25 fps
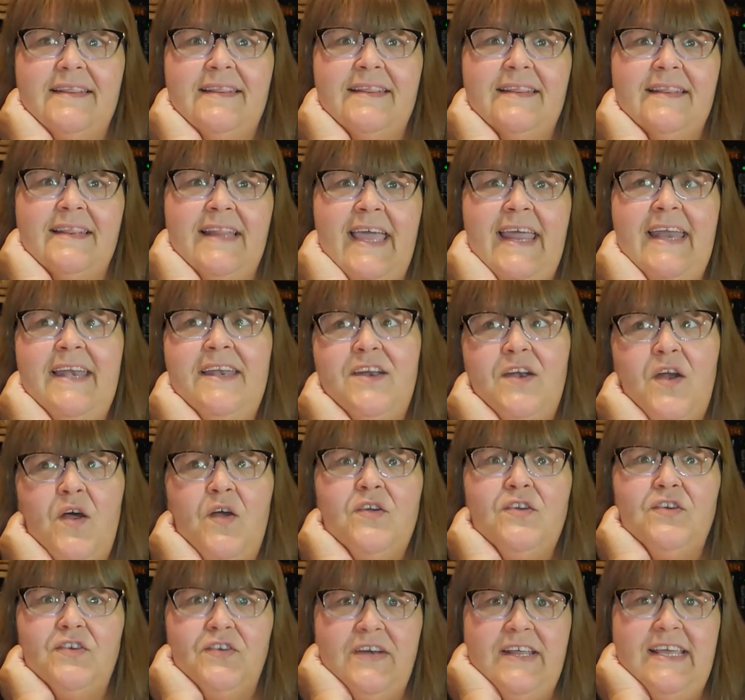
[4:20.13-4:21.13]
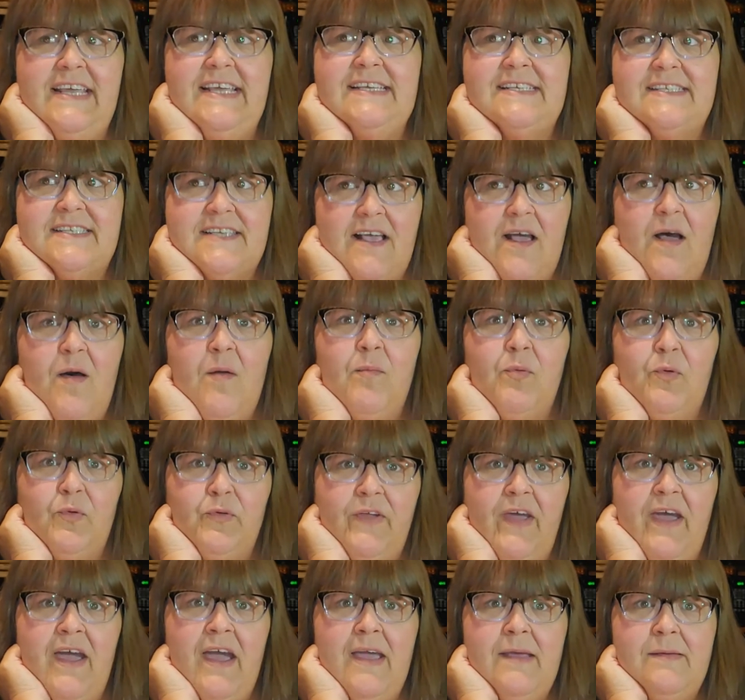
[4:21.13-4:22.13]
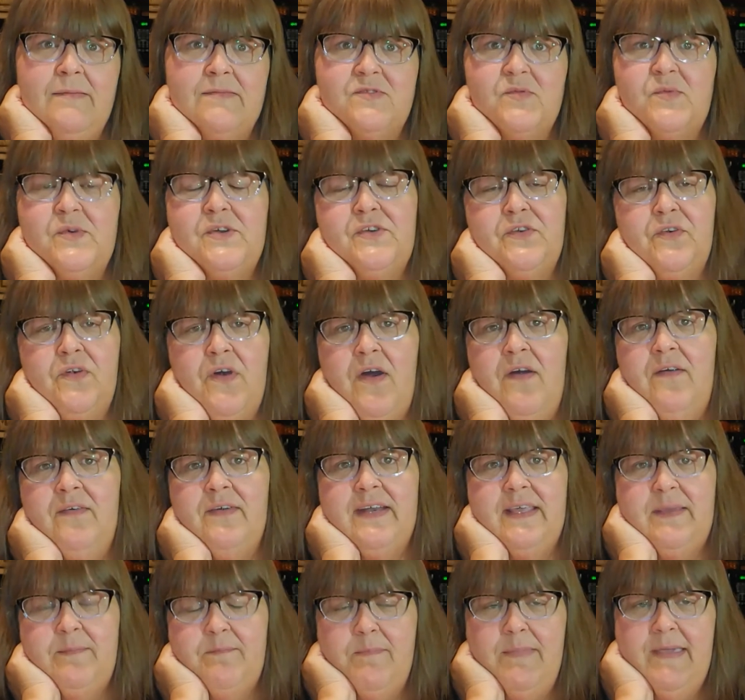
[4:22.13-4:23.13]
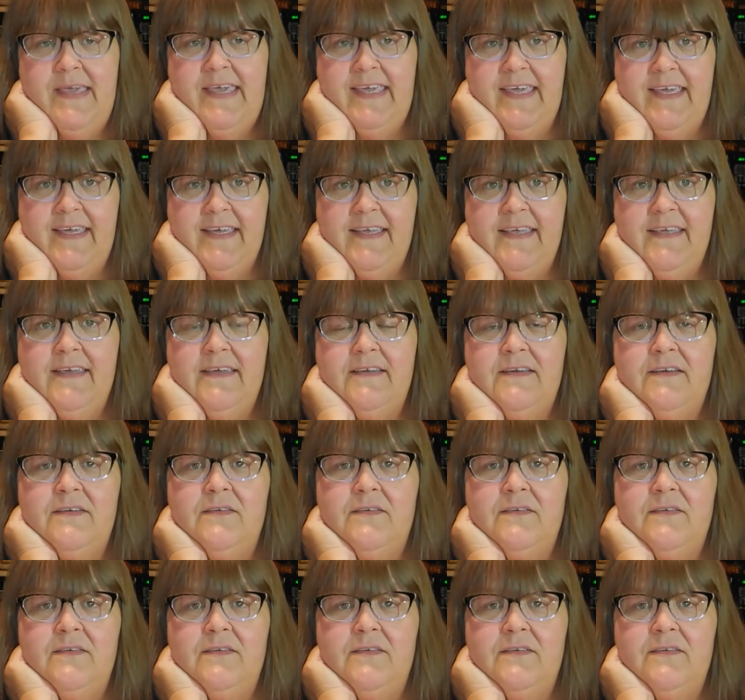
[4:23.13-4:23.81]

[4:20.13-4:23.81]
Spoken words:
landing on your knees a couple times when you're already big